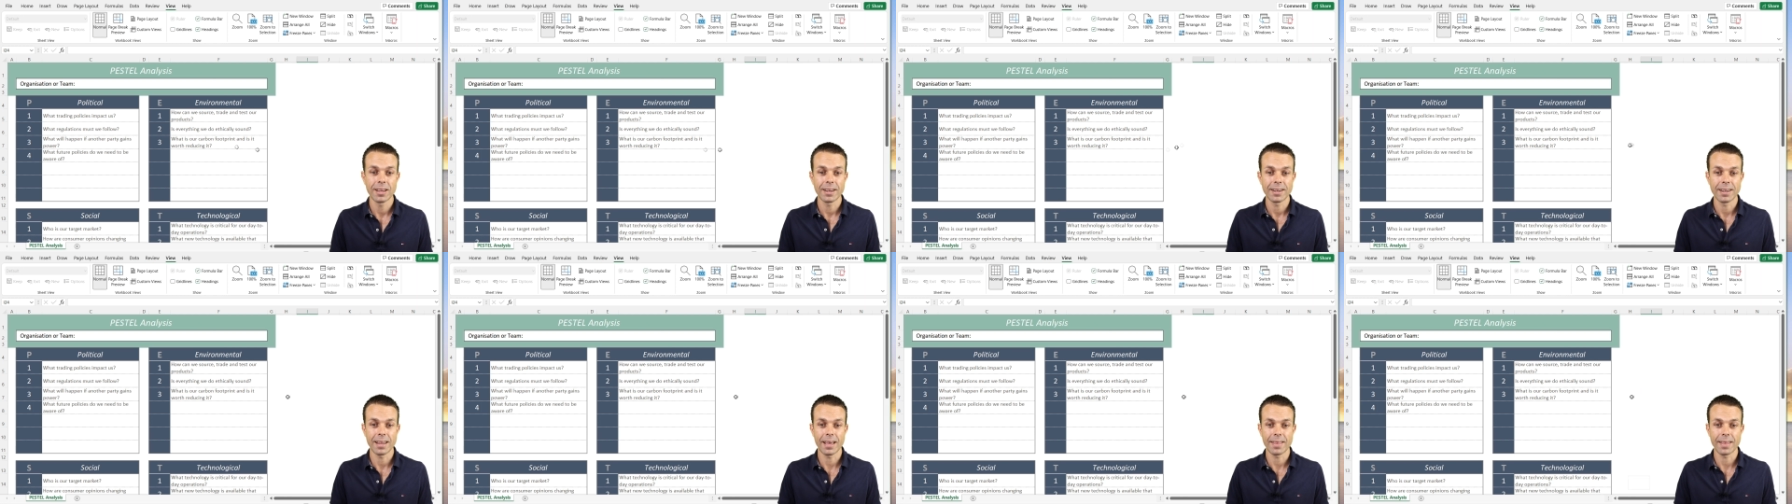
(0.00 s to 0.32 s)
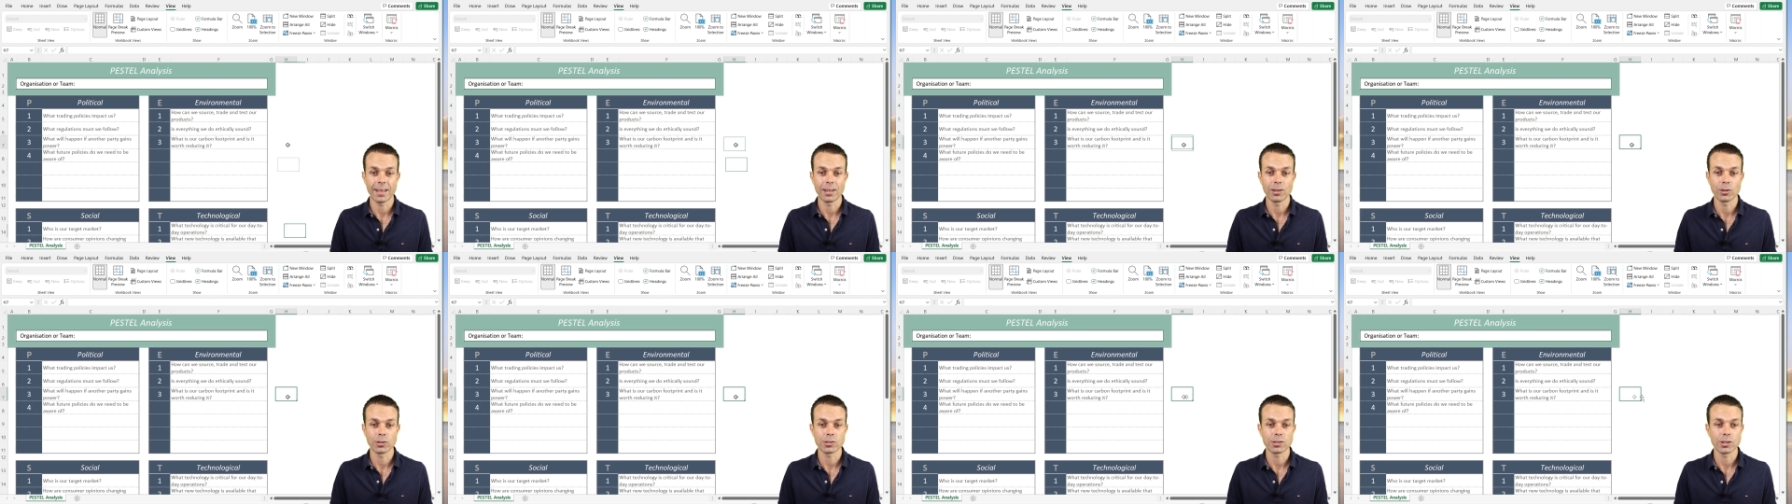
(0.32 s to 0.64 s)
now
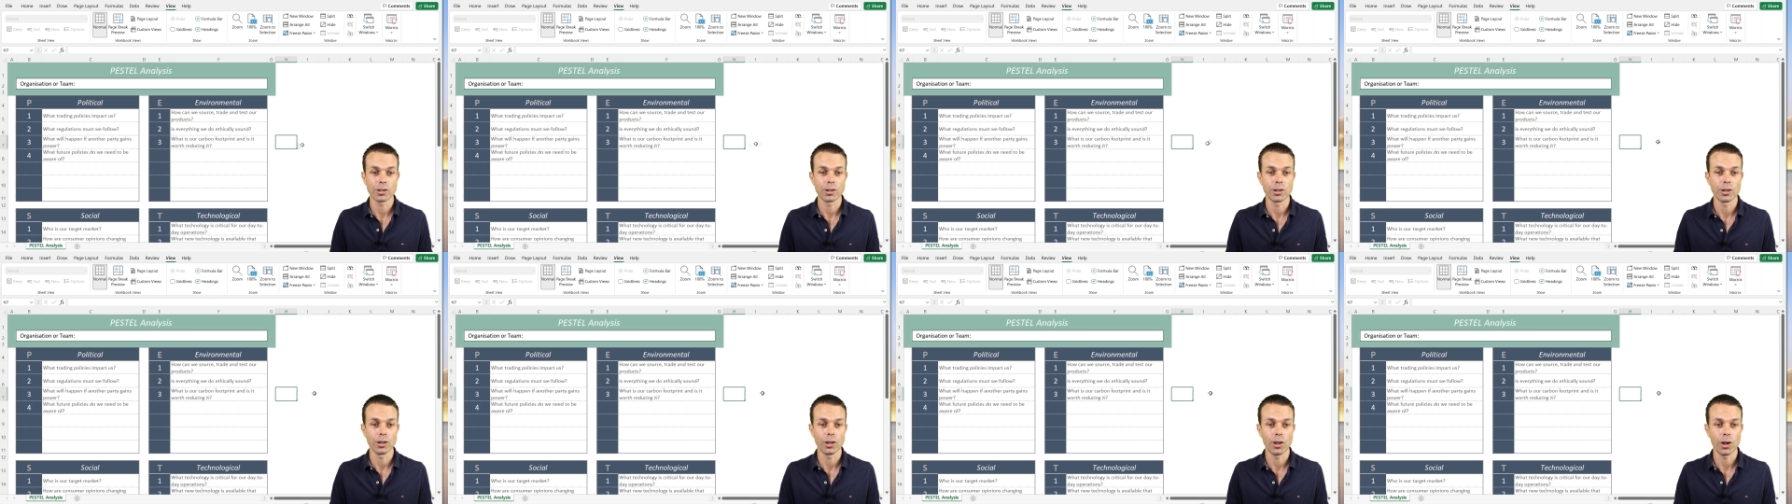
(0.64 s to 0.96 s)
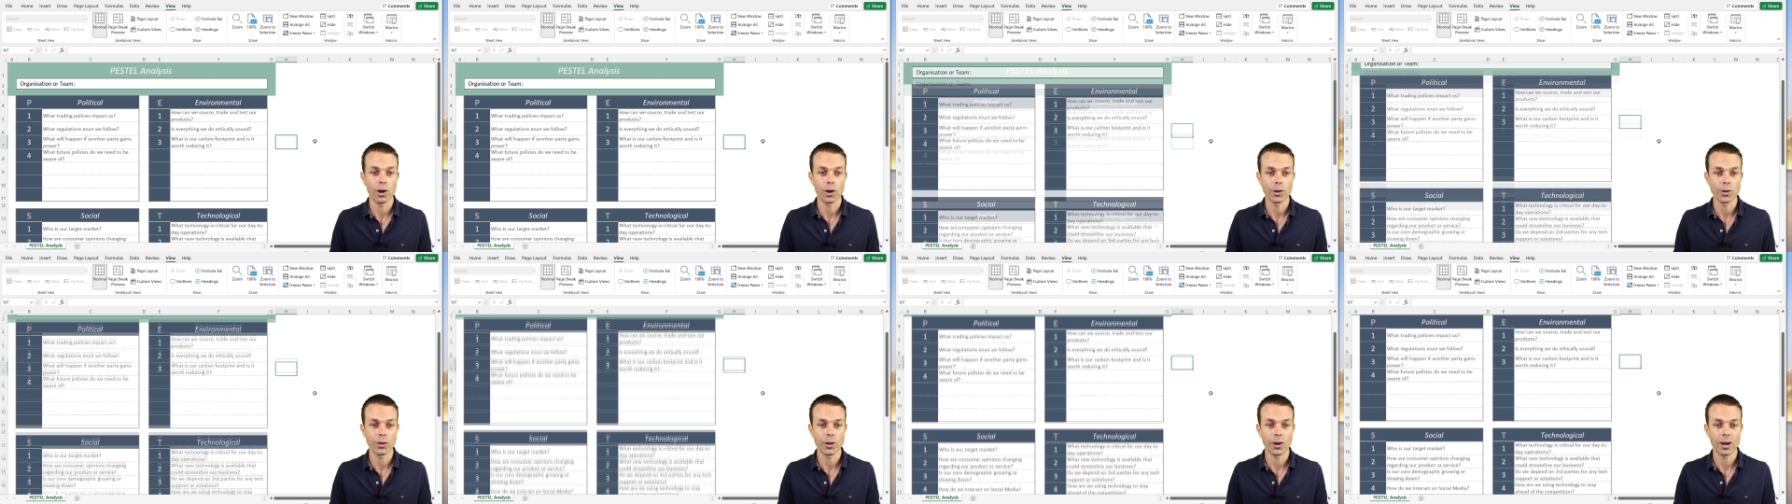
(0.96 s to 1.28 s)
that looks a
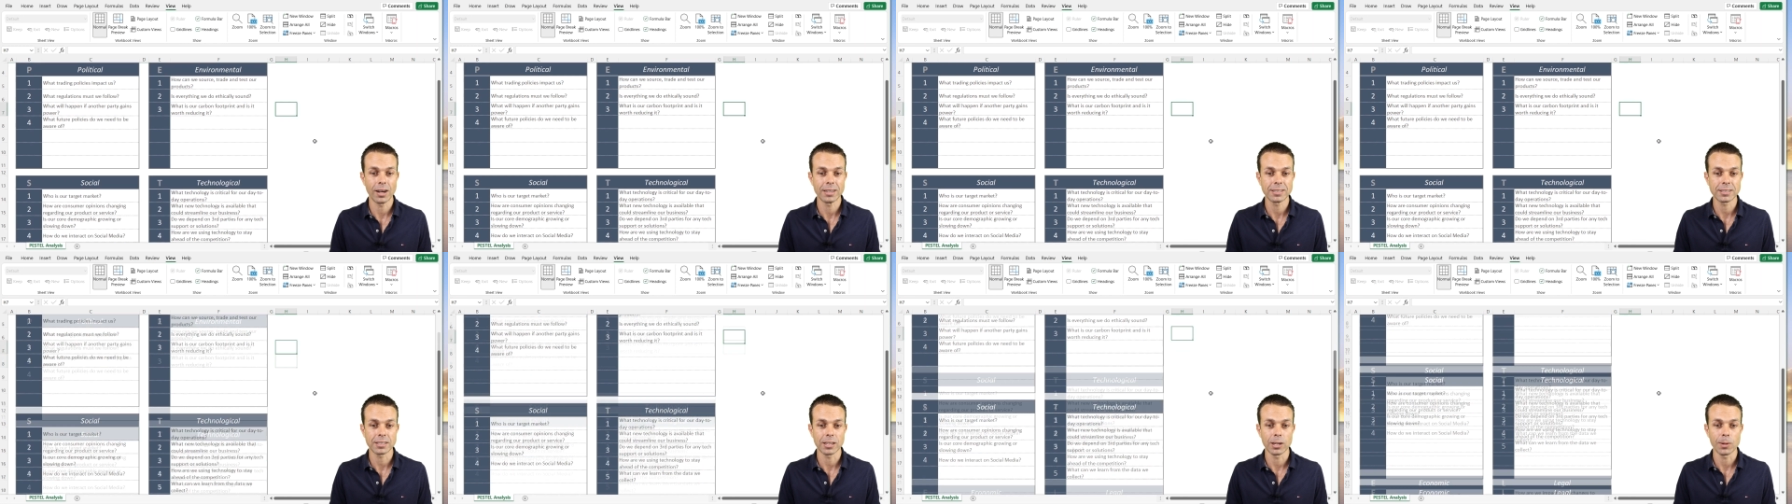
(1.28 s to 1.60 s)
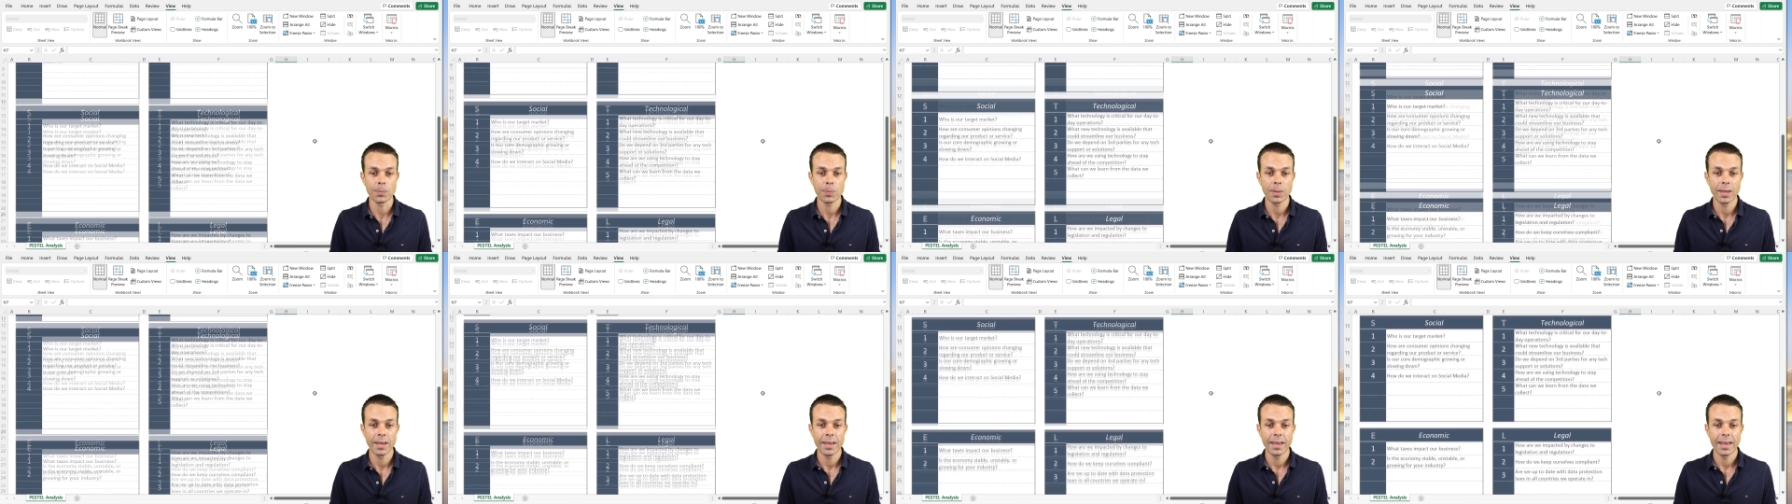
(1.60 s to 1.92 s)
lot nicer.